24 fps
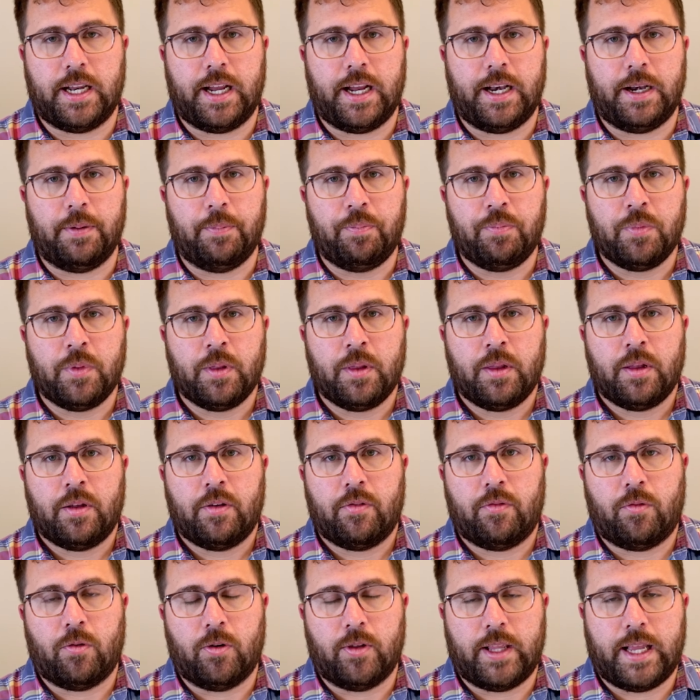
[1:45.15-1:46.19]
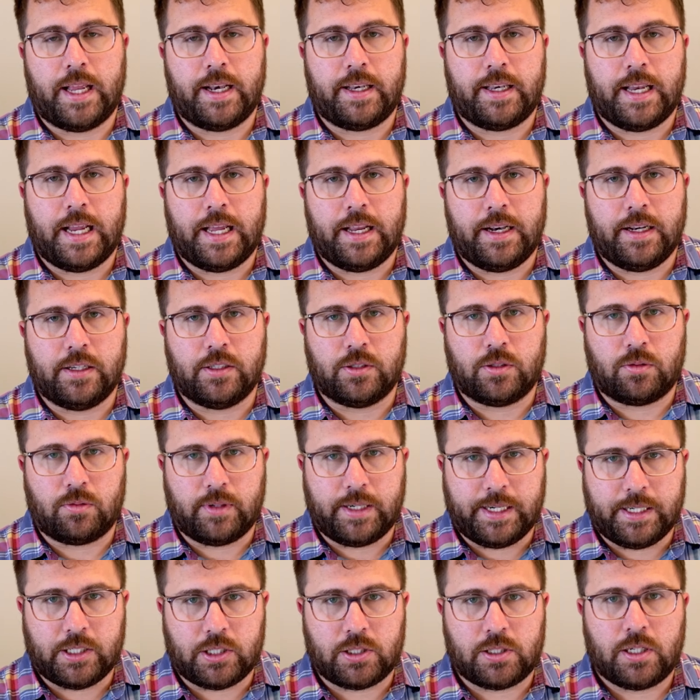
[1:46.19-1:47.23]
date for that debt is
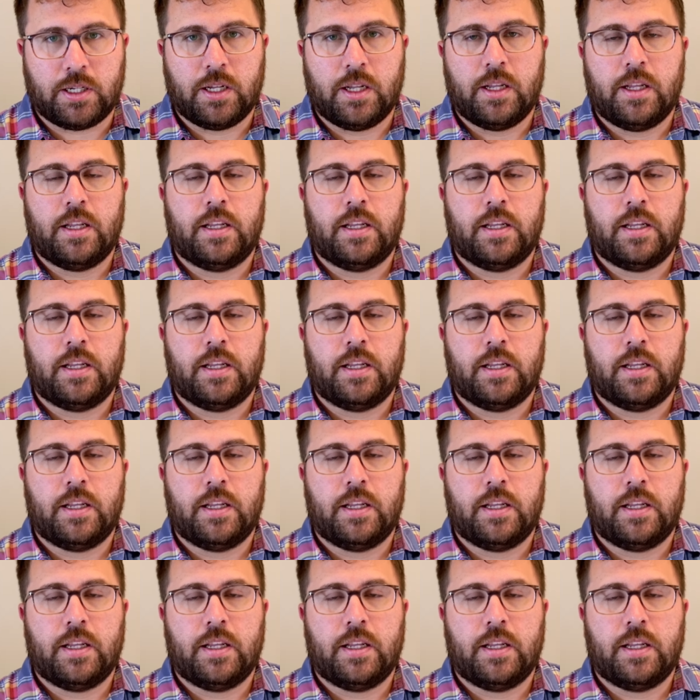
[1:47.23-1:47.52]
reached.